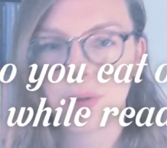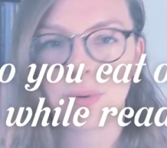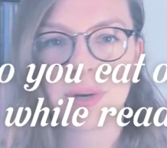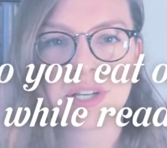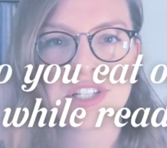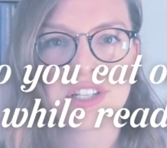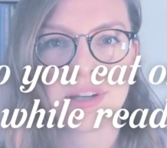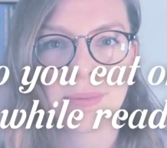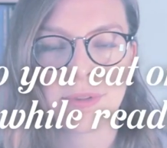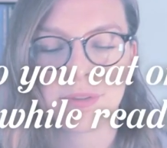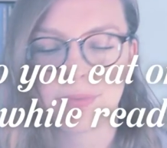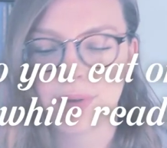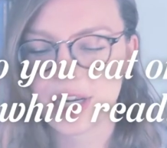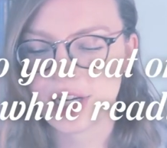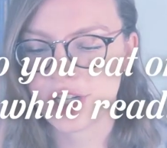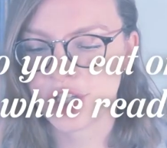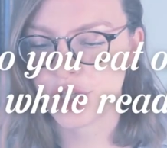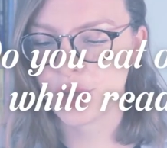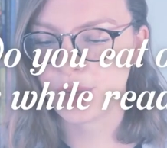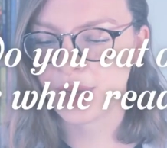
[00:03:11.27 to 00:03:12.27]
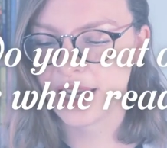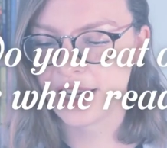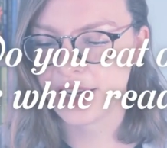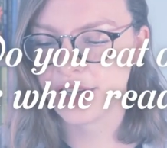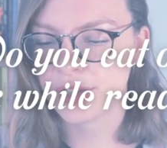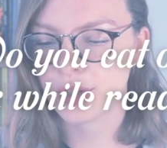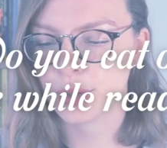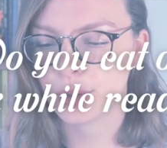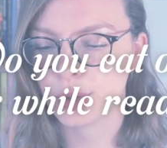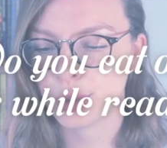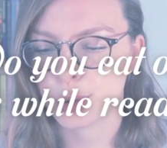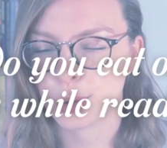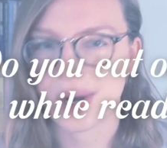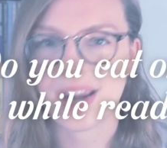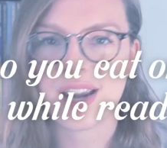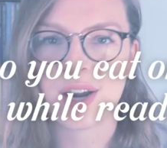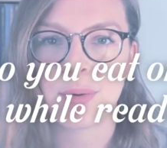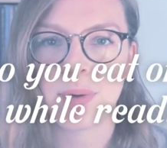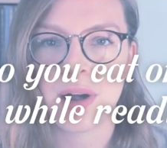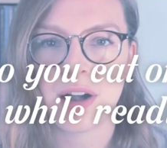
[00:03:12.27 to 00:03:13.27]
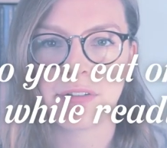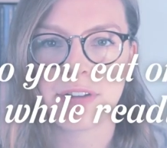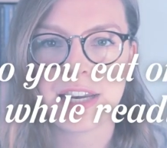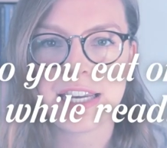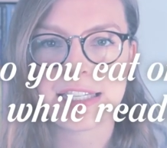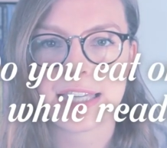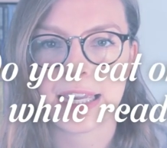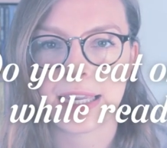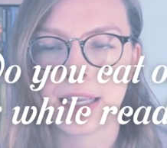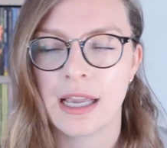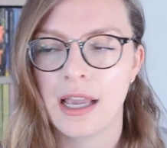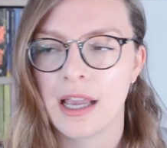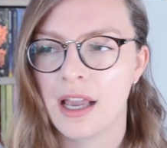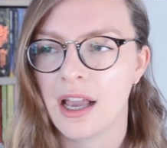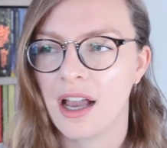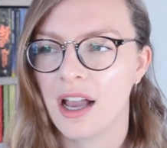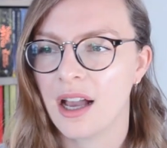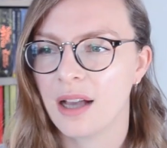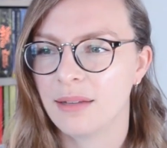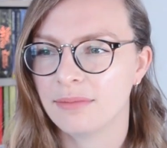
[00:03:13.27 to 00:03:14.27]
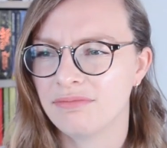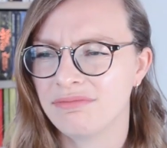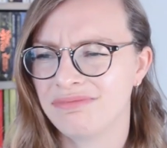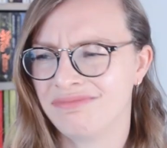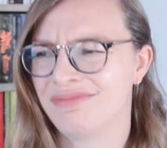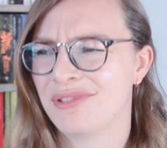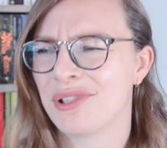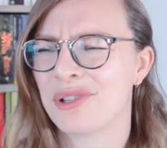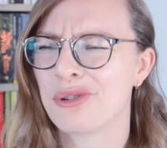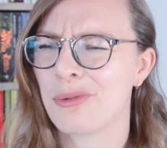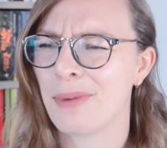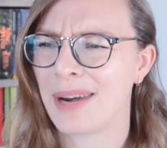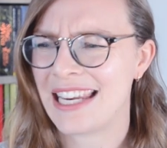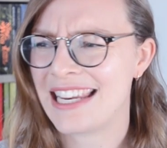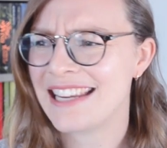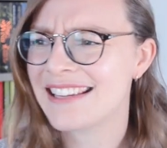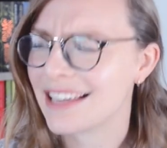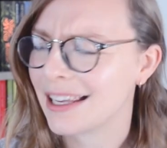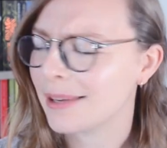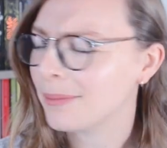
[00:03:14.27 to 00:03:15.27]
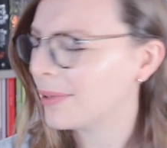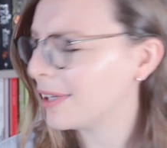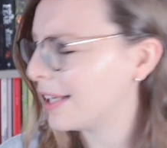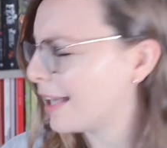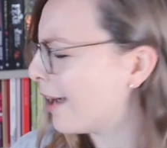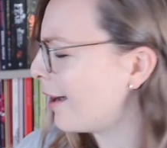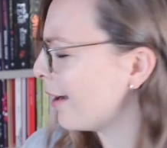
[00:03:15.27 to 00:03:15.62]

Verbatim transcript: Question number three, do you eat or drink while reading? Not sure about eating, but yeah,